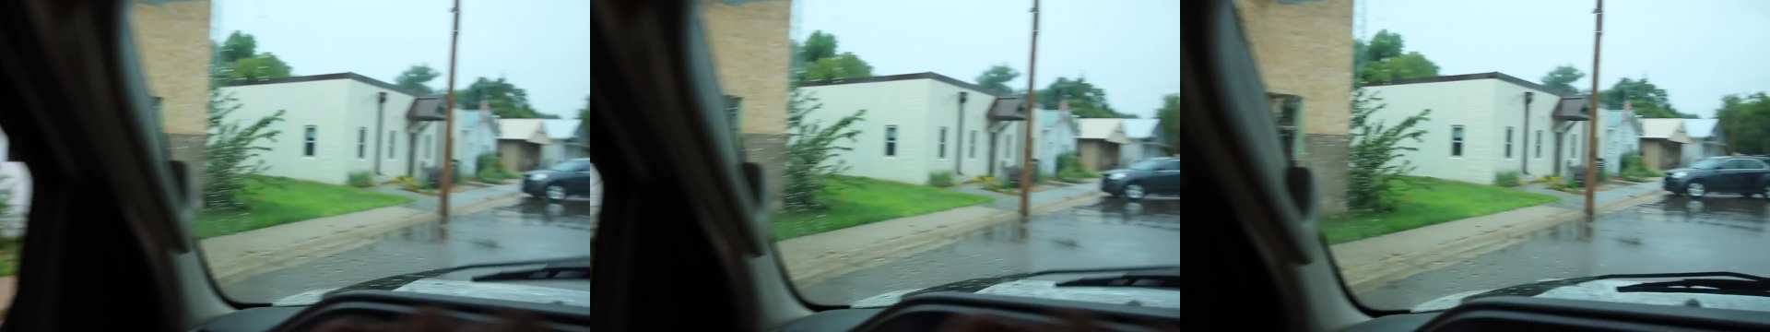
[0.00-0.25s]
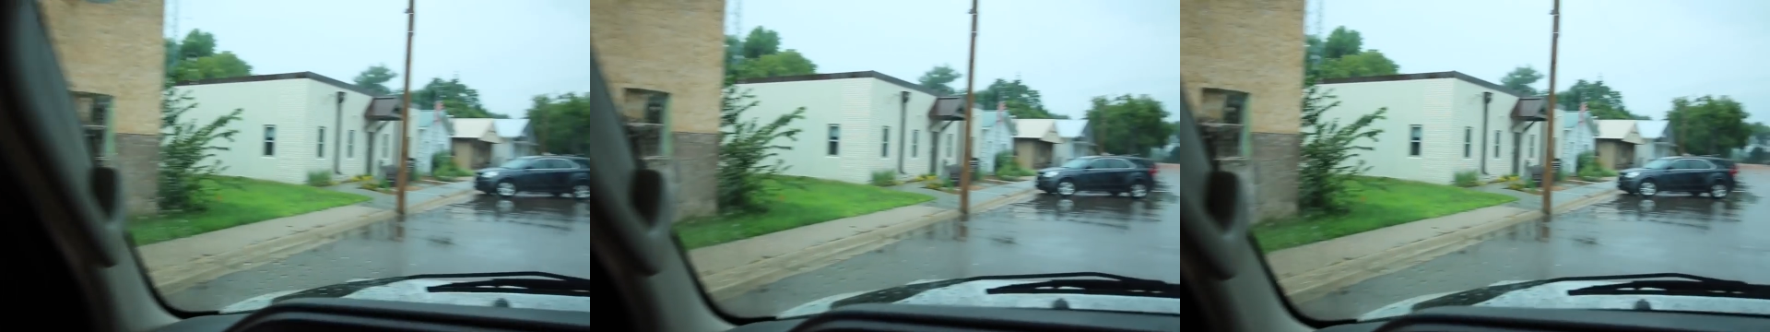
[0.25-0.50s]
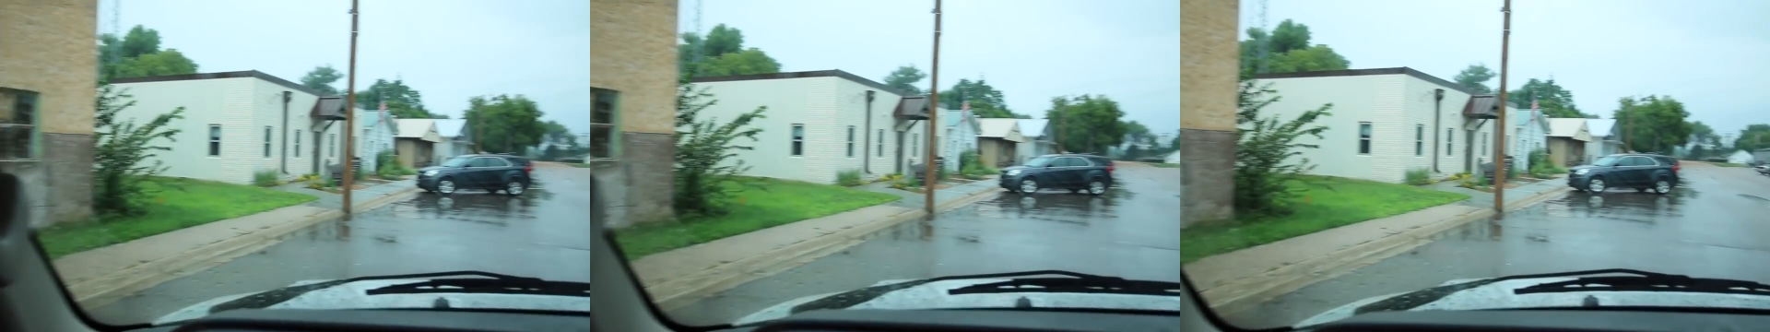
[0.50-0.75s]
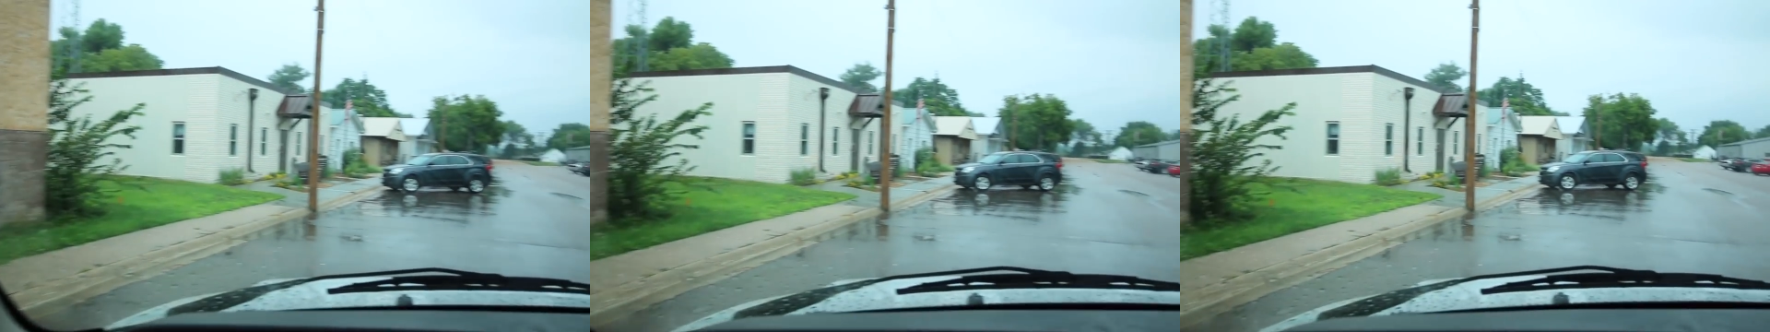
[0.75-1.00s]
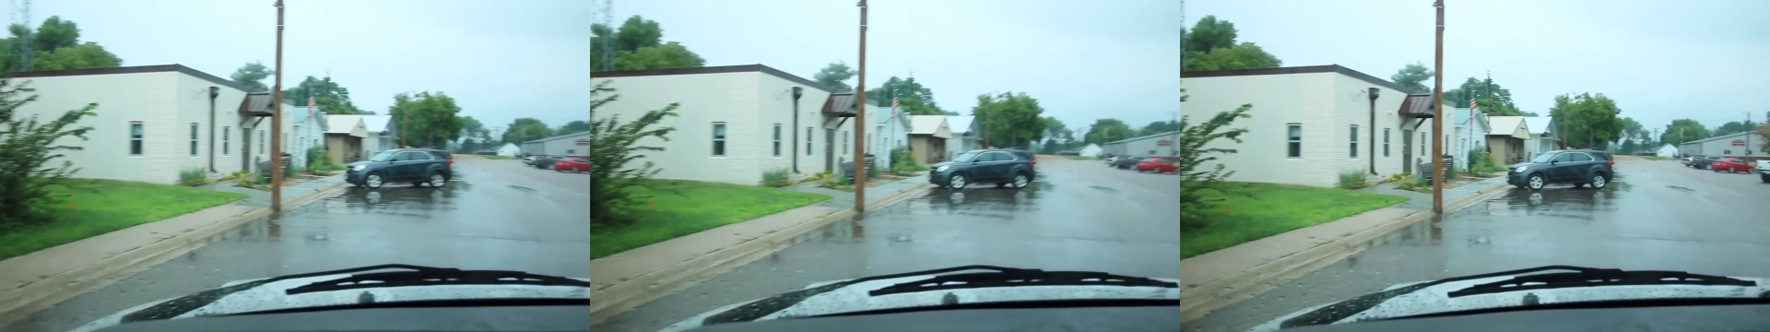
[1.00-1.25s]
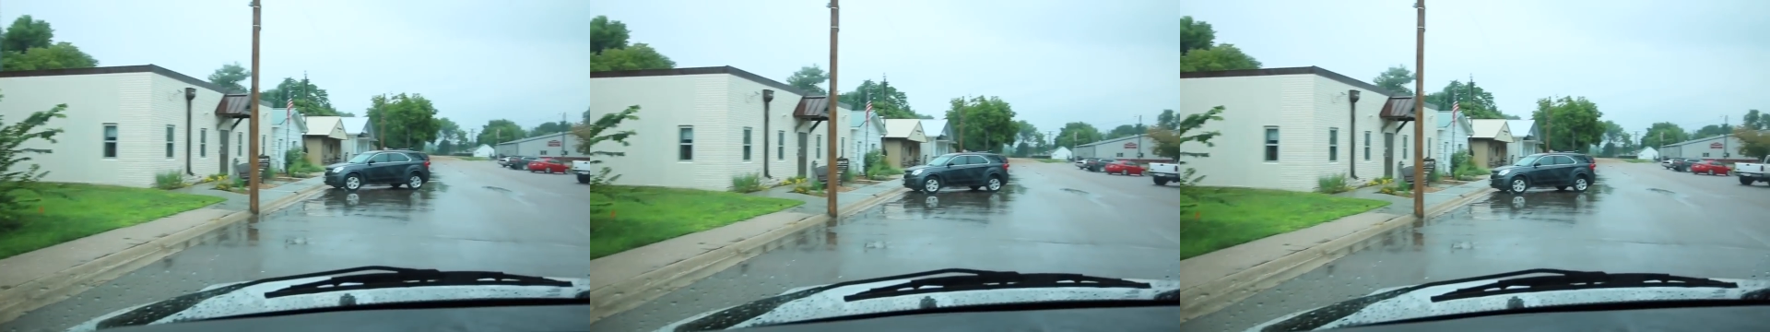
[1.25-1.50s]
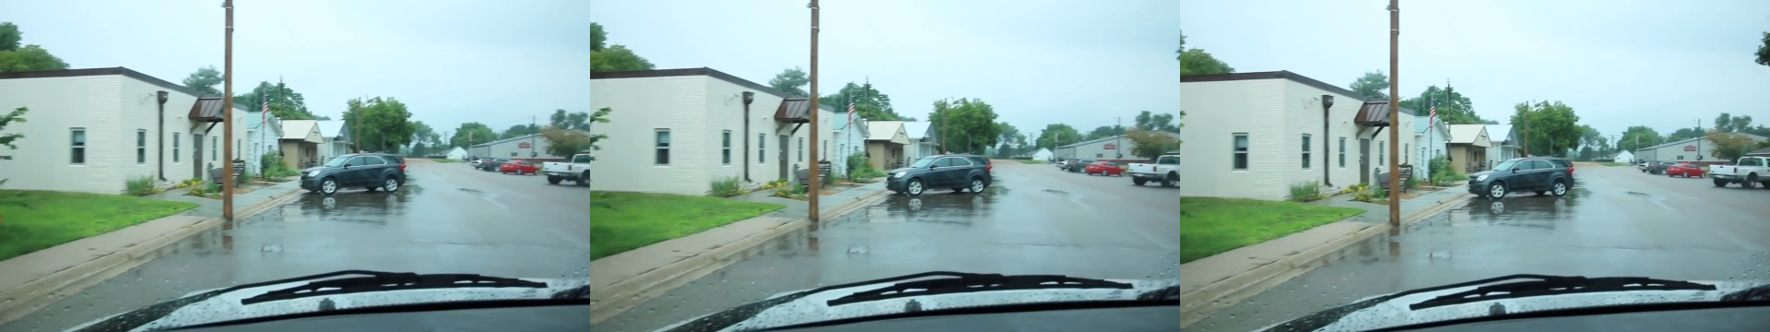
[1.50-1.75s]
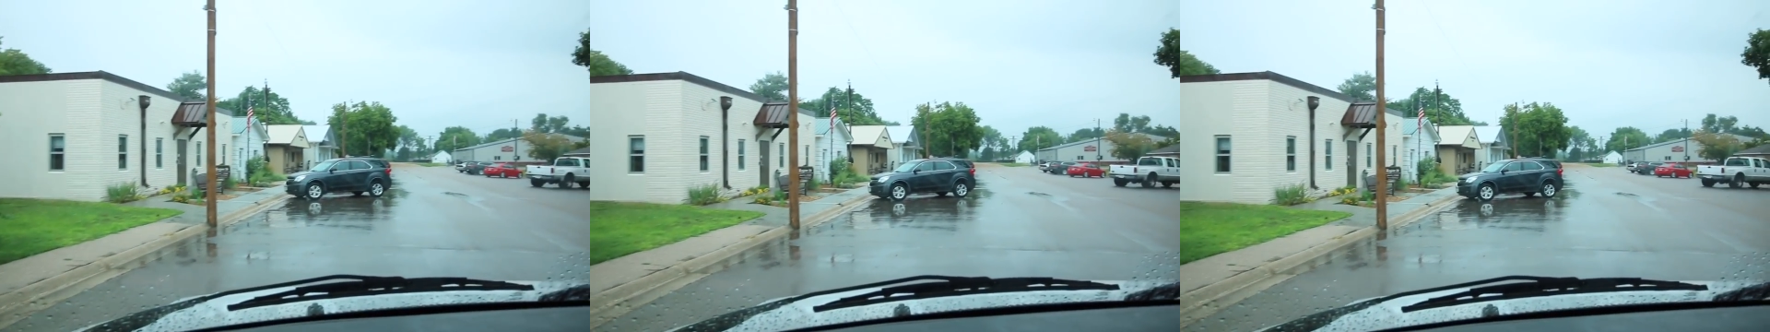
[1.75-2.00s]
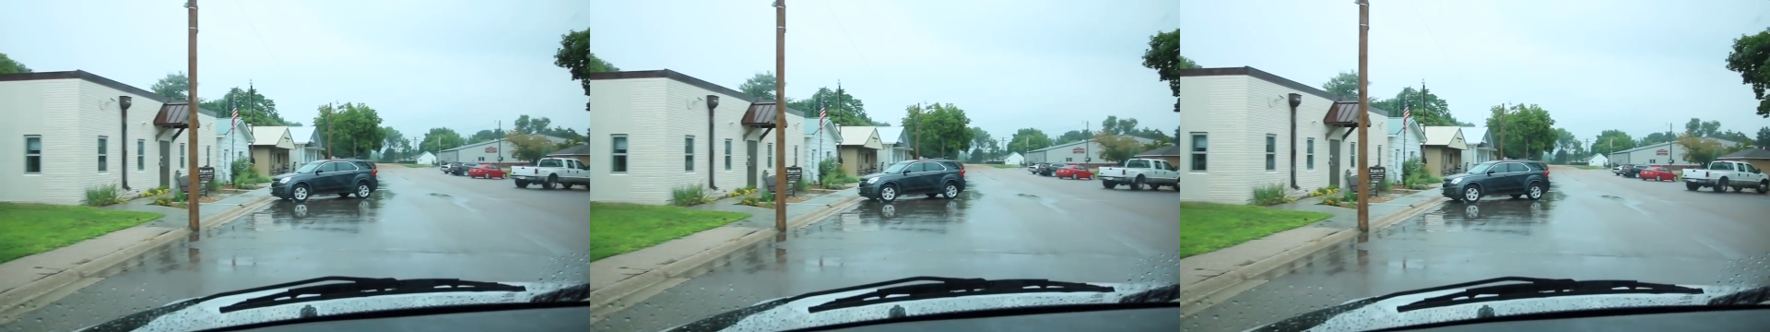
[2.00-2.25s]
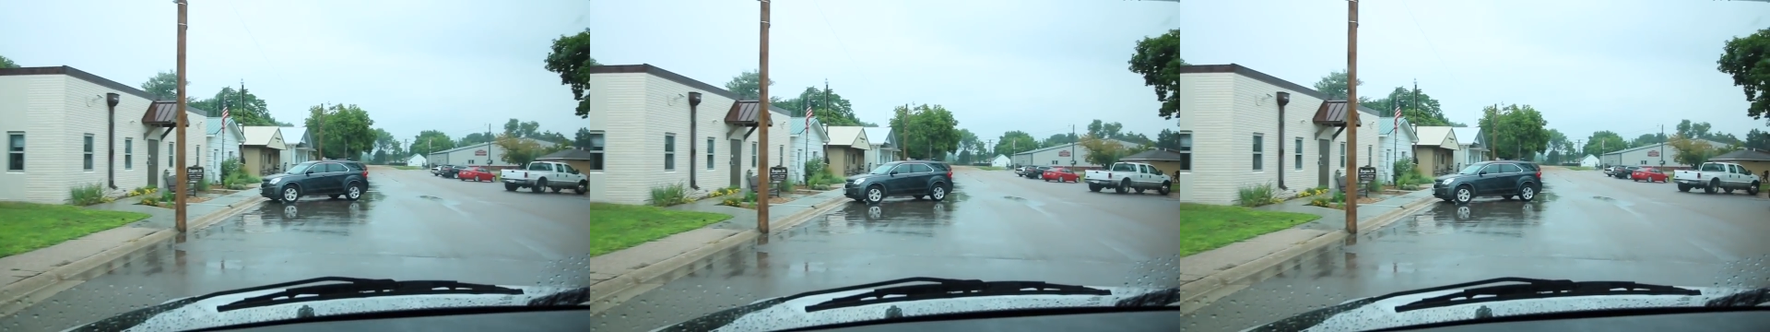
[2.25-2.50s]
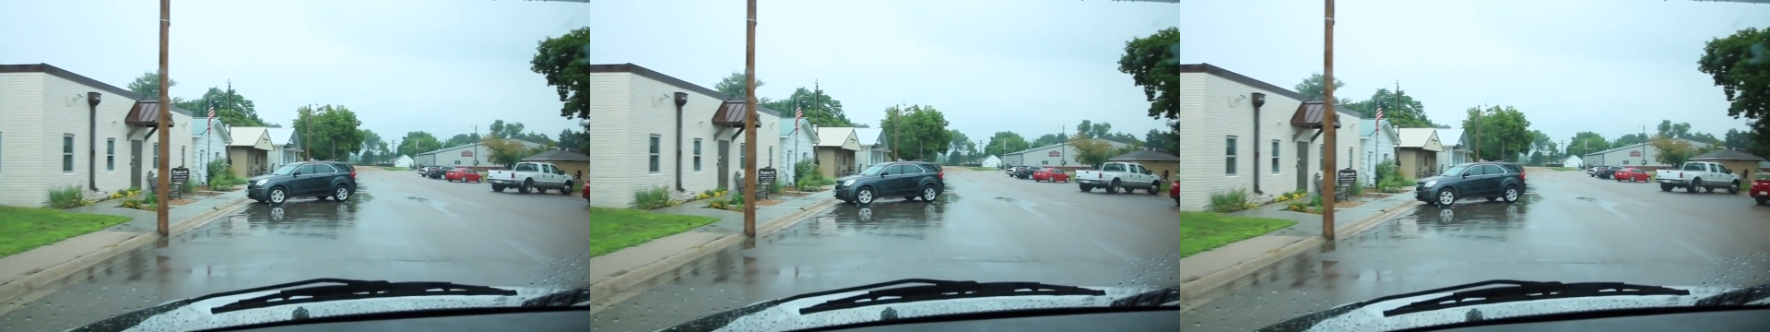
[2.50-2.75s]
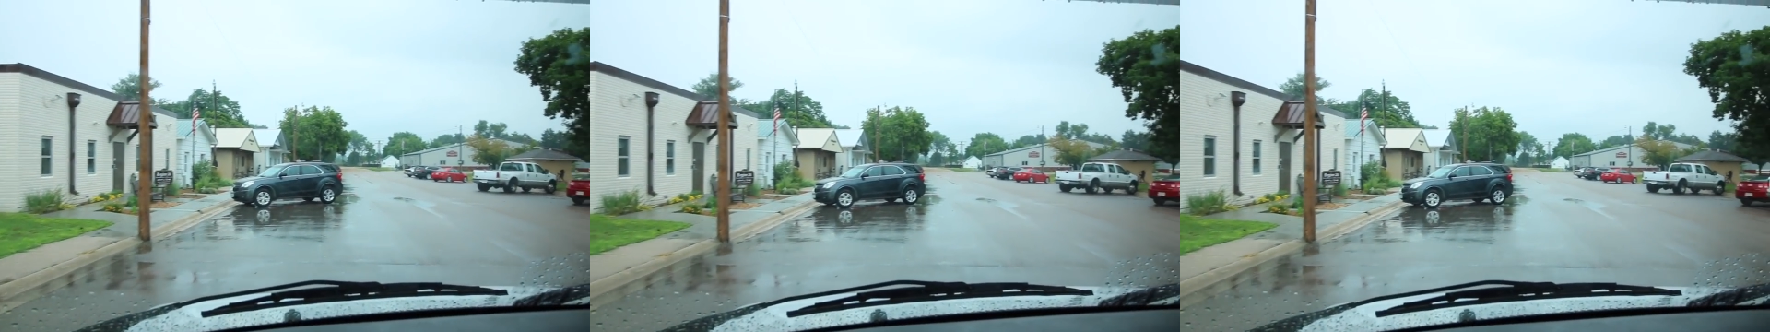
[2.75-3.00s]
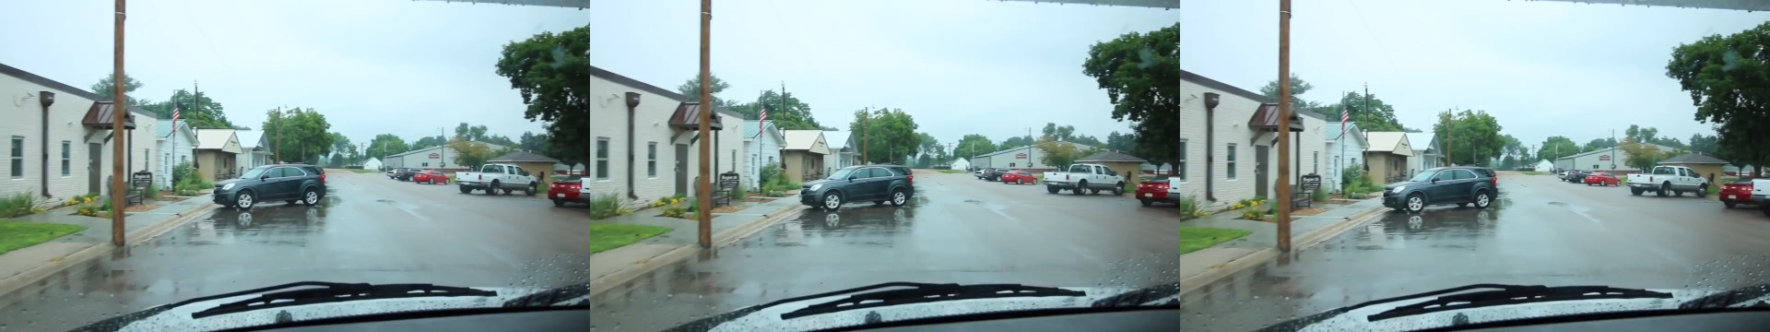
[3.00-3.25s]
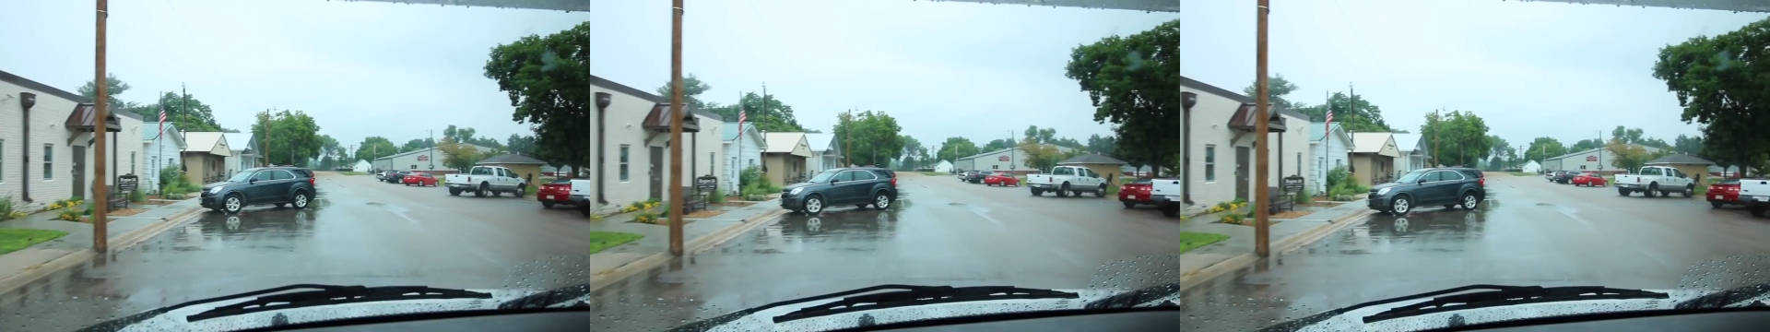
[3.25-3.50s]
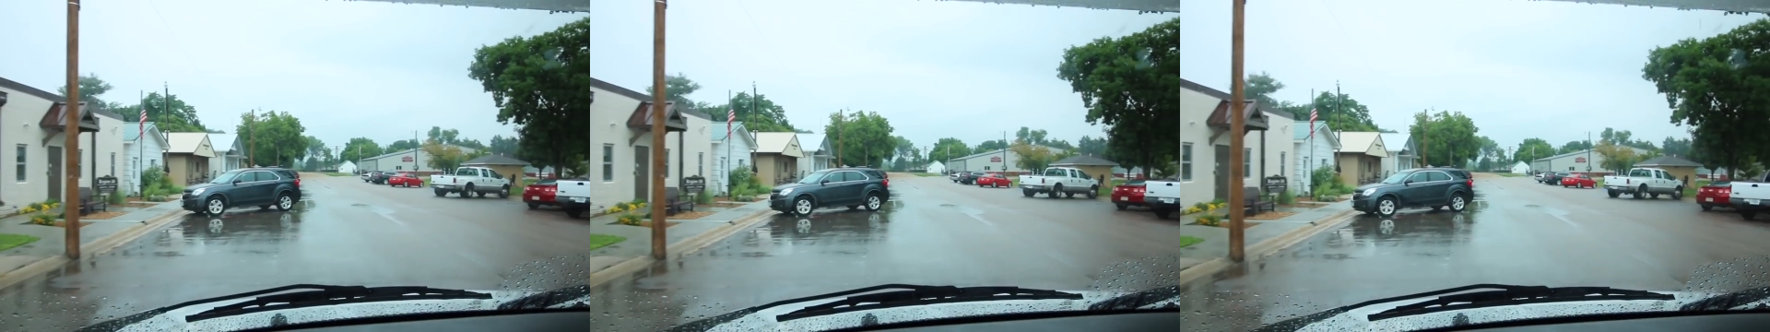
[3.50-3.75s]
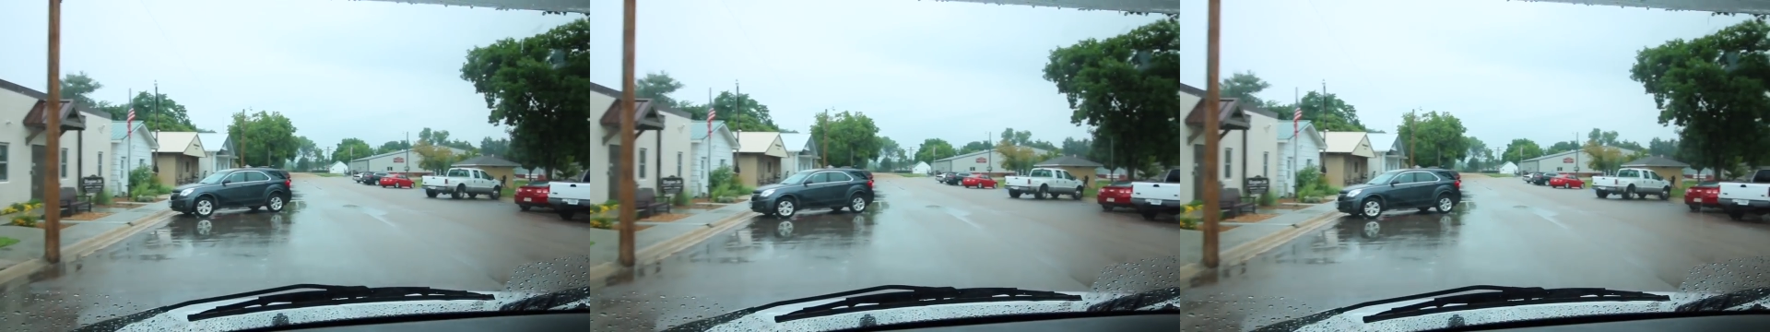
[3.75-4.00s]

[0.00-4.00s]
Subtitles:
Nobody's mouth can be seen.